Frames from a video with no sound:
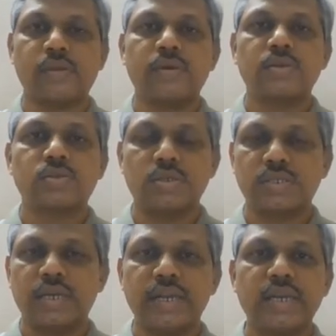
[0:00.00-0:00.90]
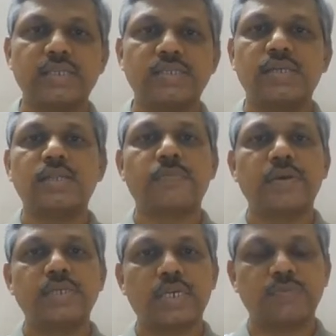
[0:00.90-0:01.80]
so it's an indication that the
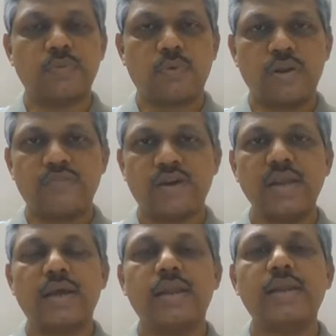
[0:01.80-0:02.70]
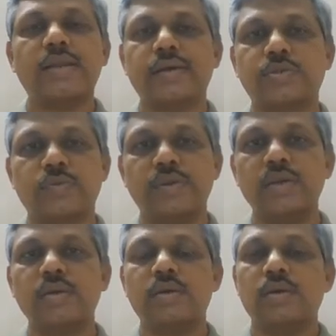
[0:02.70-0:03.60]
page has been modified and it has to
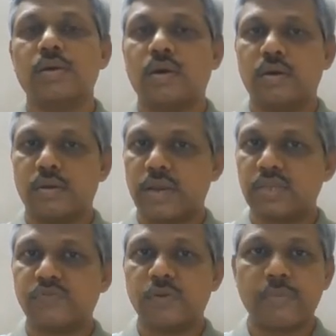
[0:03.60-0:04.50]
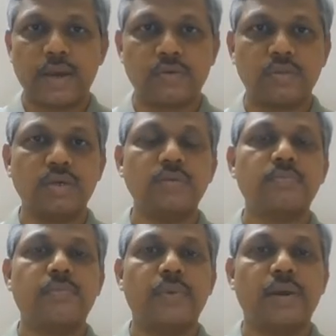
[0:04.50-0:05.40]
be uh, transferred back to the
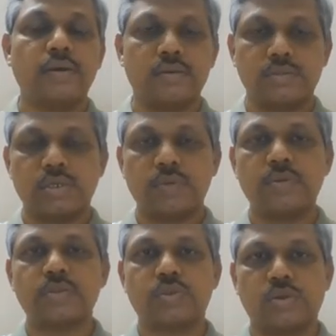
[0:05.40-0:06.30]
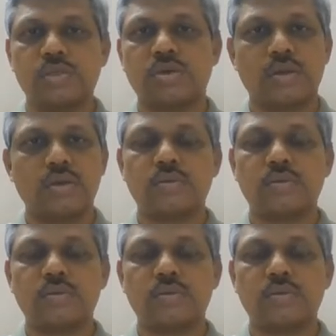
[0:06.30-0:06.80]
uh, stable storage or a